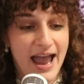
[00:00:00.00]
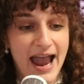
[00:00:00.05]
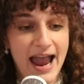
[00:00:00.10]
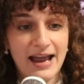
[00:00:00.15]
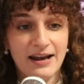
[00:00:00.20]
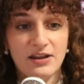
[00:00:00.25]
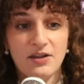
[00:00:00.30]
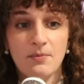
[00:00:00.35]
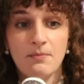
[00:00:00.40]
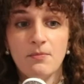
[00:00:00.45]

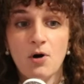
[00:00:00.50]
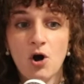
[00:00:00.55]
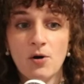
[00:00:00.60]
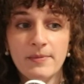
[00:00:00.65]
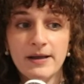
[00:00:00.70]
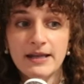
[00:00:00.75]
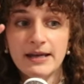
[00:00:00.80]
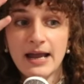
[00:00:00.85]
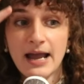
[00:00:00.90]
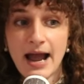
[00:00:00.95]
And the
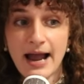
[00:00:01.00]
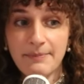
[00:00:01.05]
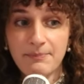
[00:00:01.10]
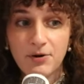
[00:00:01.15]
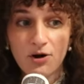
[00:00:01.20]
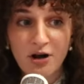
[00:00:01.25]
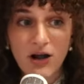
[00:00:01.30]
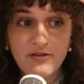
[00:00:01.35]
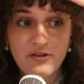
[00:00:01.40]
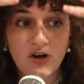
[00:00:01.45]
moment I
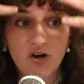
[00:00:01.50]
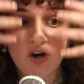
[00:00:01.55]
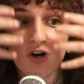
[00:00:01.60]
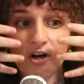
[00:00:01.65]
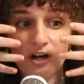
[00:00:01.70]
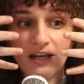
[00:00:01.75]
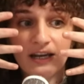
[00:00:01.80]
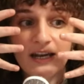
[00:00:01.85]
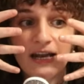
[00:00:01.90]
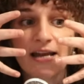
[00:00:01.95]
put on the
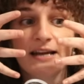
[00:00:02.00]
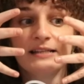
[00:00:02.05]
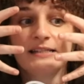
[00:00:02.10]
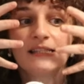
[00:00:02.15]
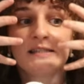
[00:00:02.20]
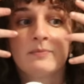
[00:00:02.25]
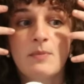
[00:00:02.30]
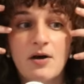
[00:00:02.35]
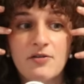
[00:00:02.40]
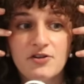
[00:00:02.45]
hood and it
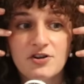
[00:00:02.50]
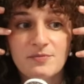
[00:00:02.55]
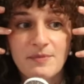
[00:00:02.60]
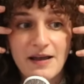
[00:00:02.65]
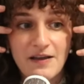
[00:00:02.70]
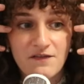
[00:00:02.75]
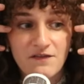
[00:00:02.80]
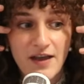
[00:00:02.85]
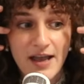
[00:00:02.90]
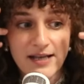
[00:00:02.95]
smothered
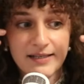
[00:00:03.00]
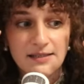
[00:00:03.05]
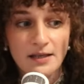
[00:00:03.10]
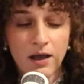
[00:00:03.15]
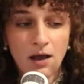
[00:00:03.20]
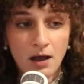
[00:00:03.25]
my face,